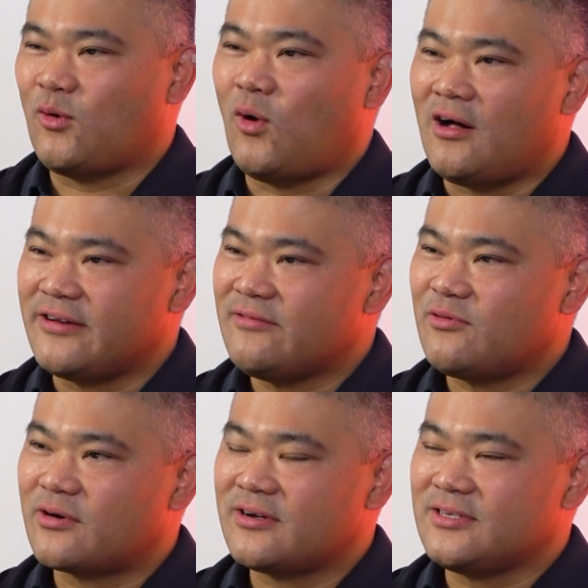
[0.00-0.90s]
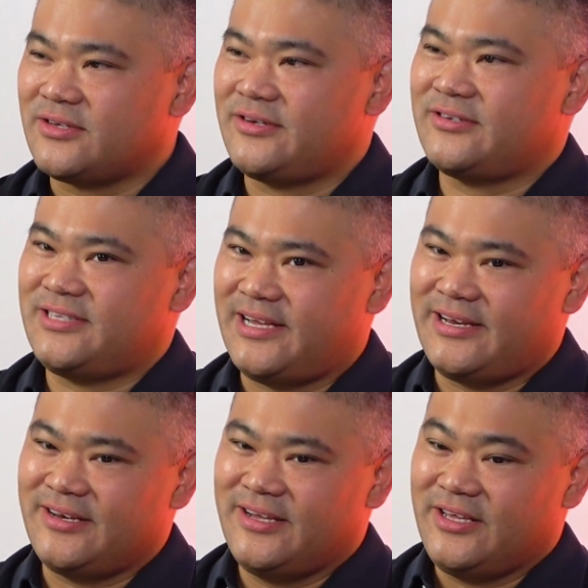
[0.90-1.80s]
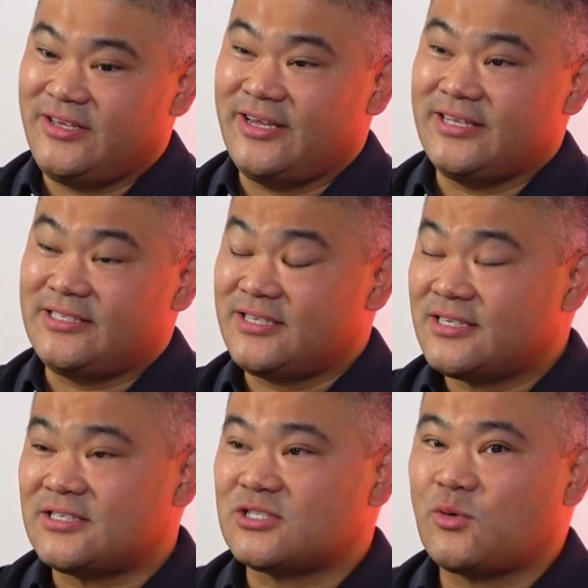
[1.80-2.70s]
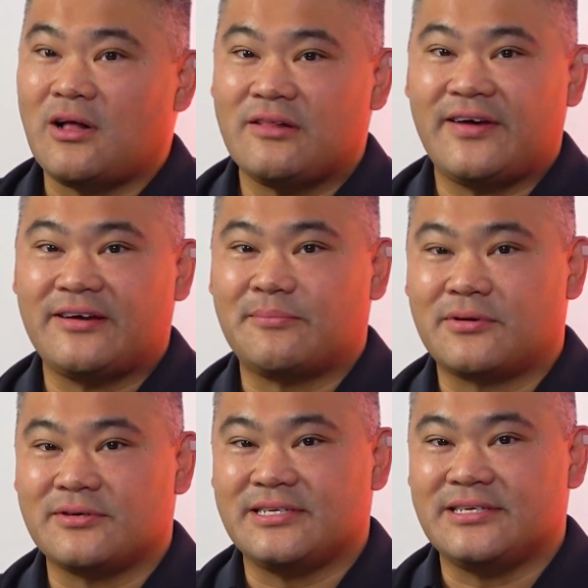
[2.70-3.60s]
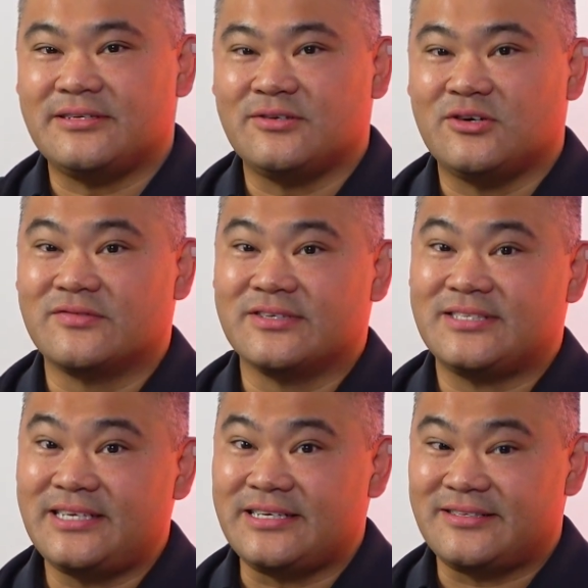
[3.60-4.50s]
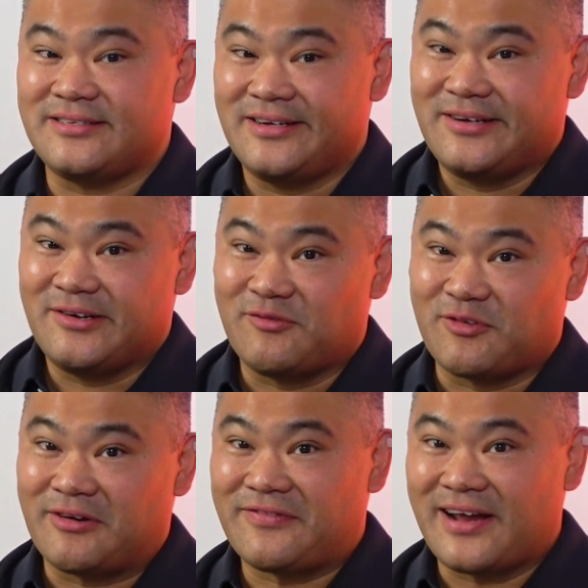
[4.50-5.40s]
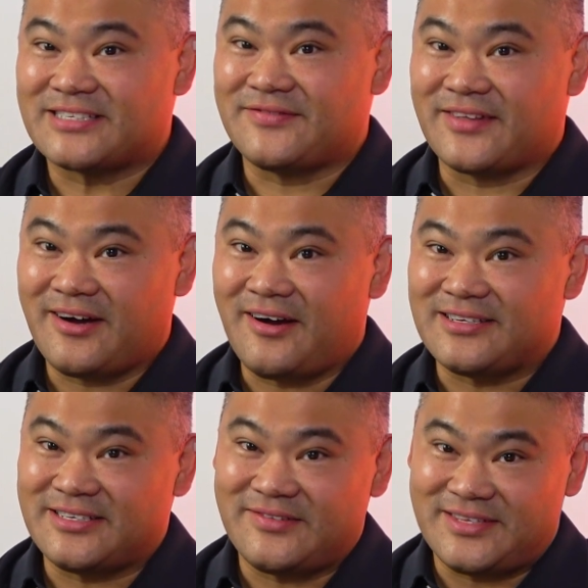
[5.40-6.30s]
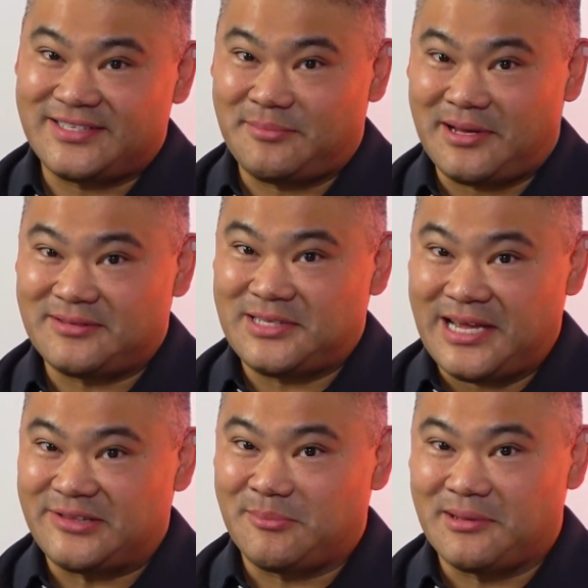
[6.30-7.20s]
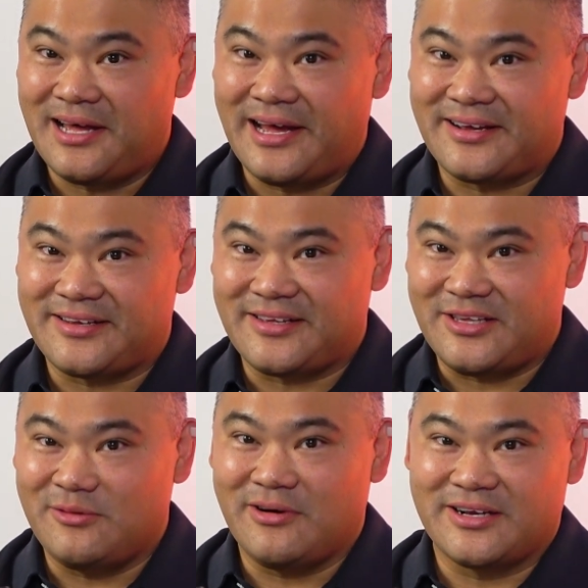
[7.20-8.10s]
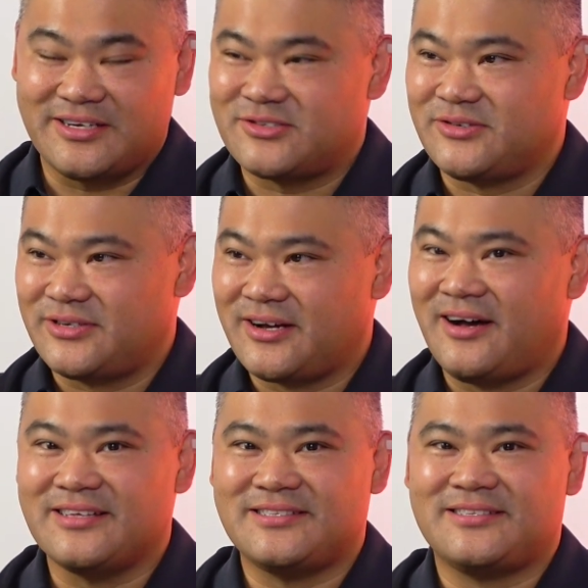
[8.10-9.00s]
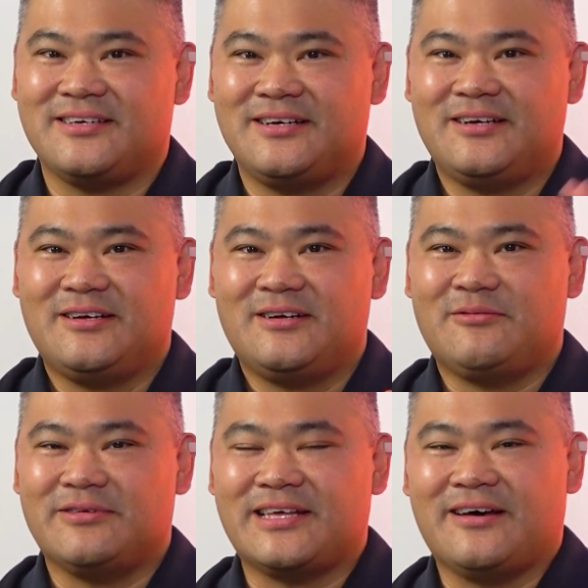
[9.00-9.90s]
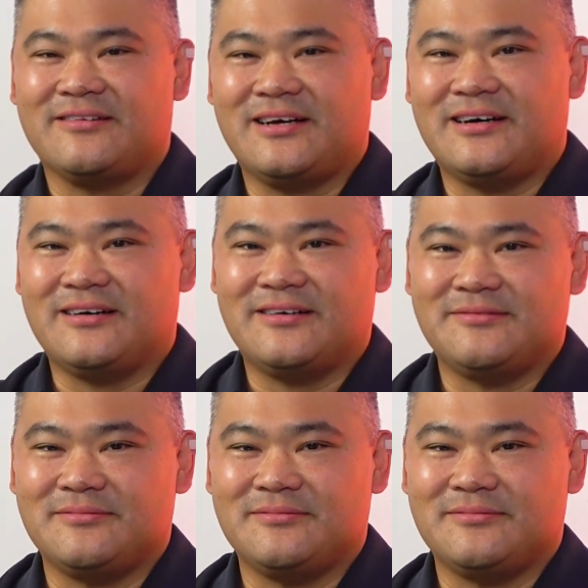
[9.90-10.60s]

quality of work. So you're saying you get just as qualified a person overseas for a fraction of the cost. And if it's about staying in the black, you want to control your costs without